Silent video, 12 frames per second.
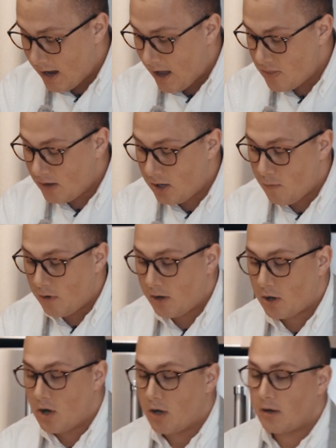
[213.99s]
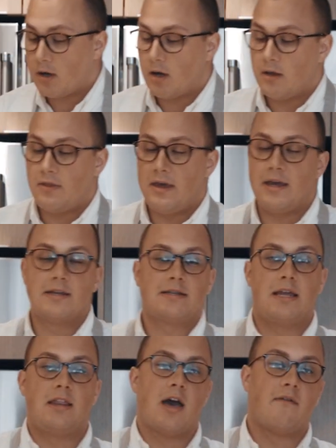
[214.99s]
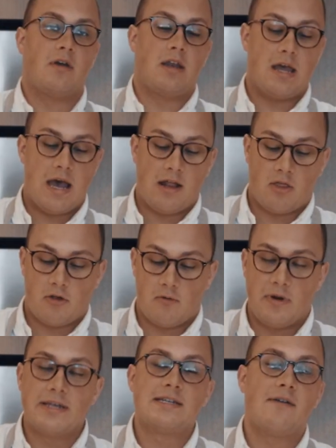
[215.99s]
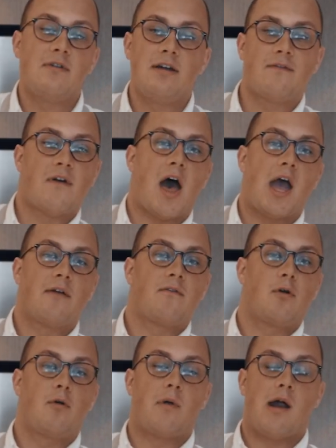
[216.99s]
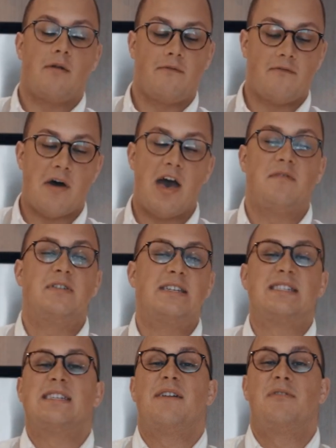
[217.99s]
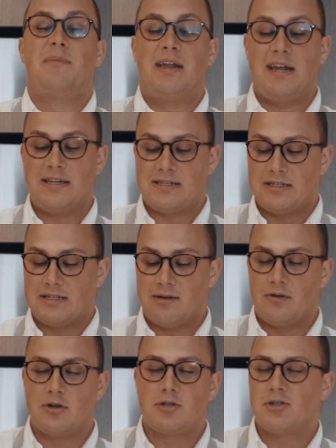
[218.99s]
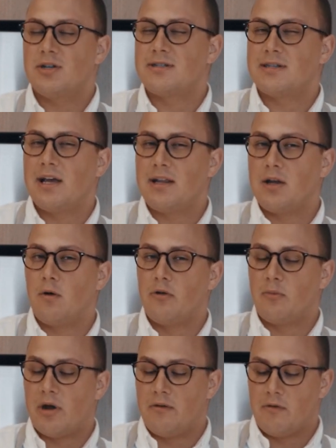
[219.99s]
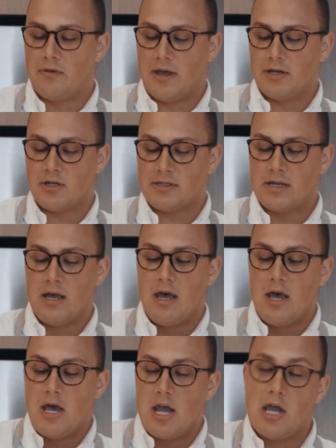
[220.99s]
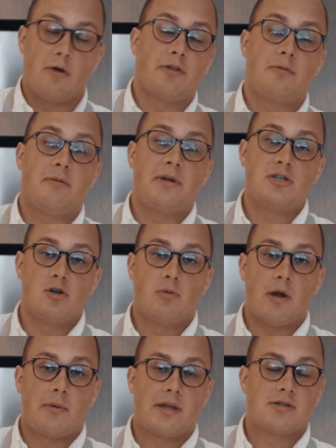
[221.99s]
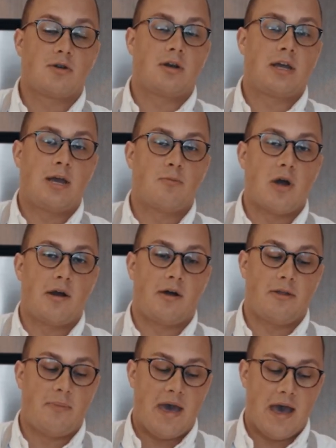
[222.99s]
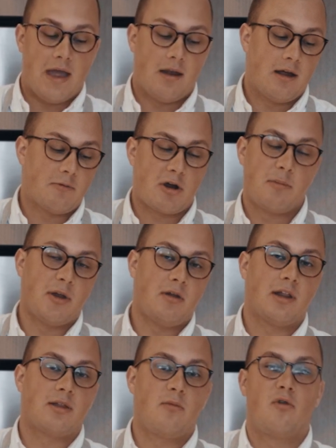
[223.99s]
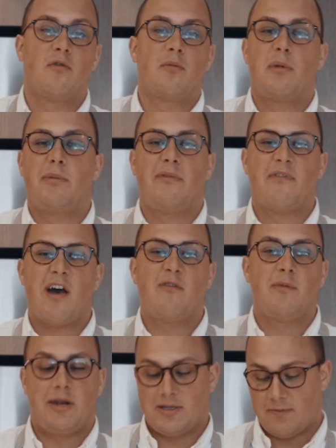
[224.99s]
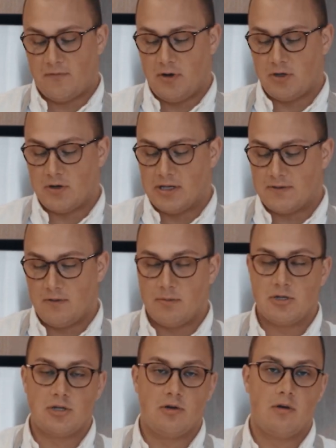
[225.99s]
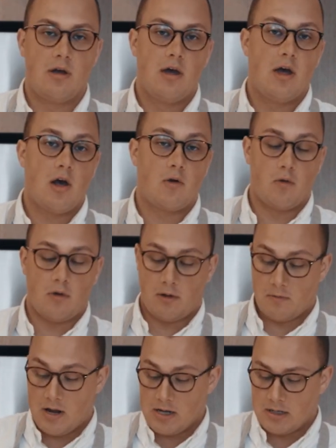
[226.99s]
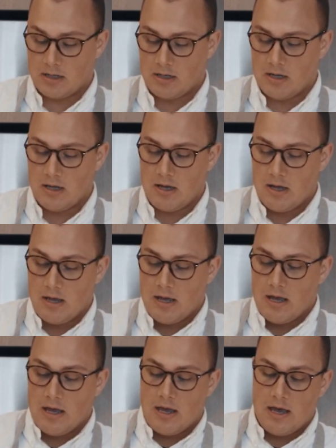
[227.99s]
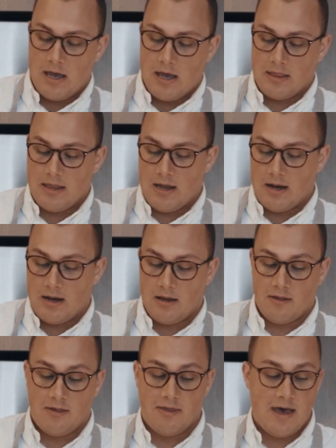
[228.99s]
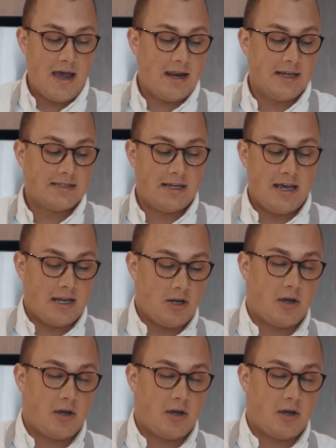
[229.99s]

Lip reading: And then you want to cook these in the oven at 375 for around 5 to 7 minutes until they're just slightly golden brown around the edges. You don't want them to be too brown because they're going to keep browning on the pan. I recommend you let them cool for maybe 5 minutes before you transfer them to a cooling rack. And then that is it.